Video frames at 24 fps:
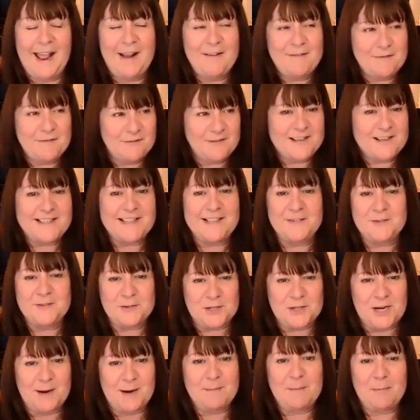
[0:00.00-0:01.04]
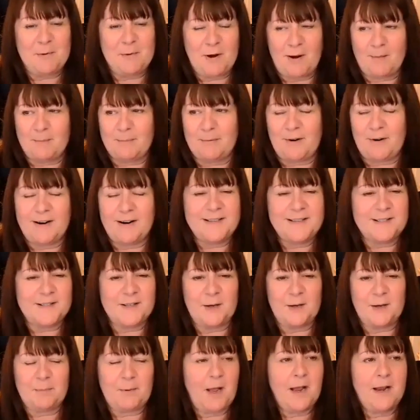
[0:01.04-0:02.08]
Every single time we put our price
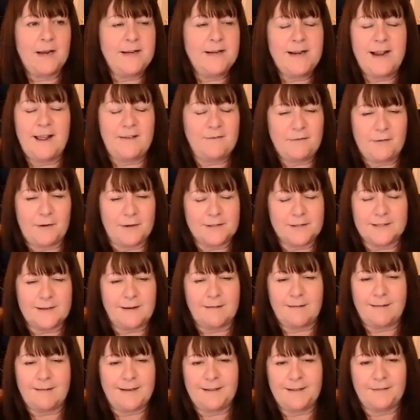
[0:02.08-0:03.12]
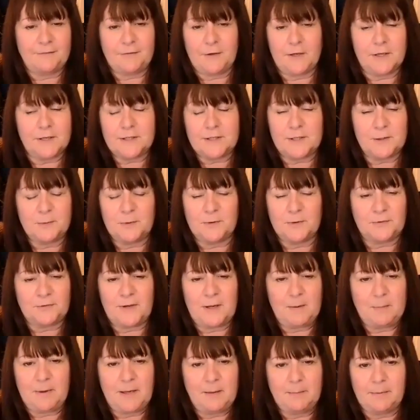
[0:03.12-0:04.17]
up, I never sign the first two or three
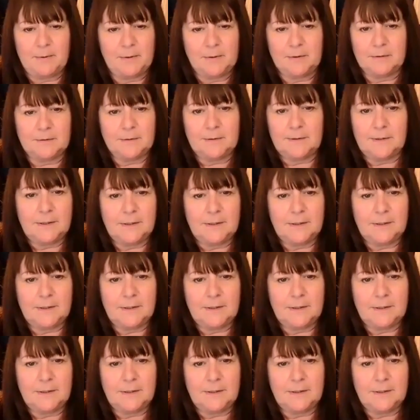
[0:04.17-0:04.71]
people.